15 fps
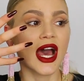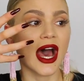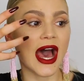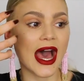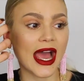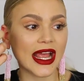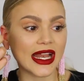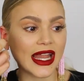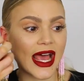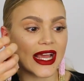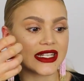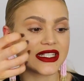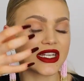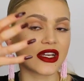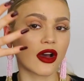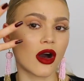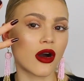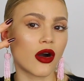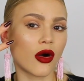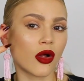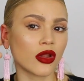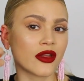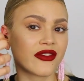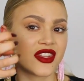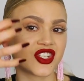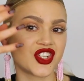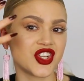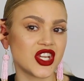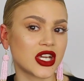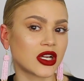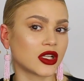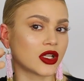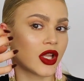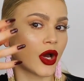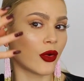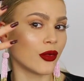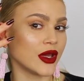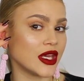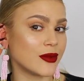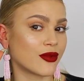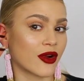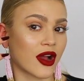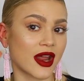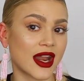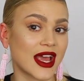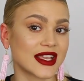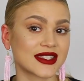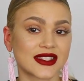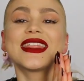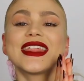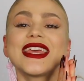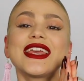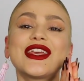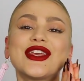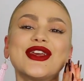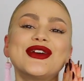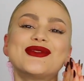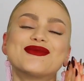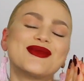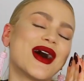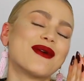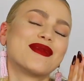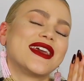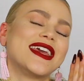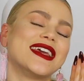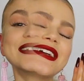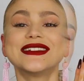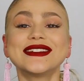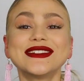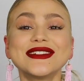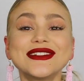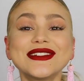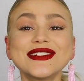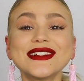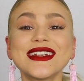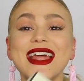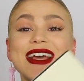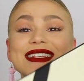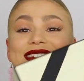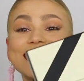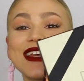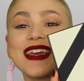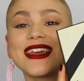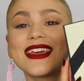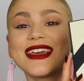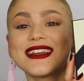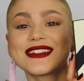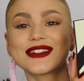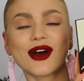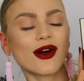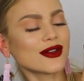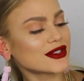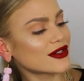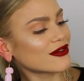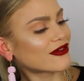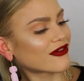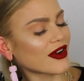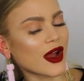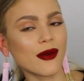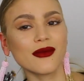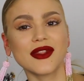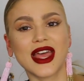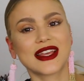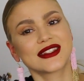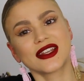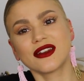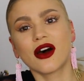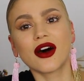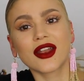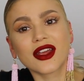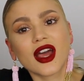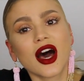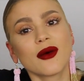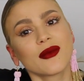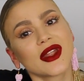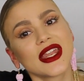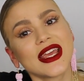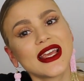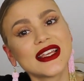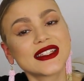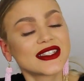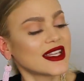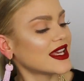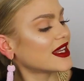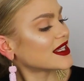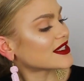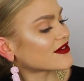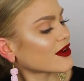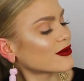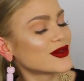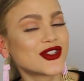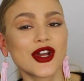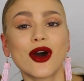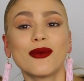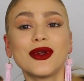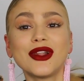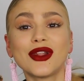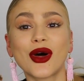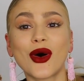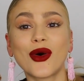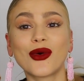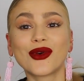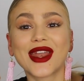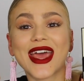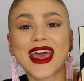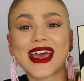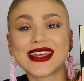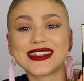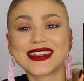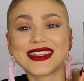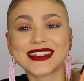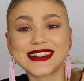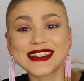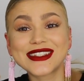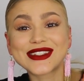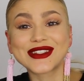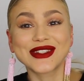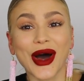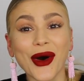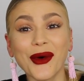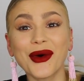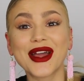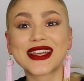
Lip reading: highlighting all of the cheek glowy products. Thank you, Bobbi. Oh, next thing is also from Estee Lauder companies. It is from Jo Malone, and this is so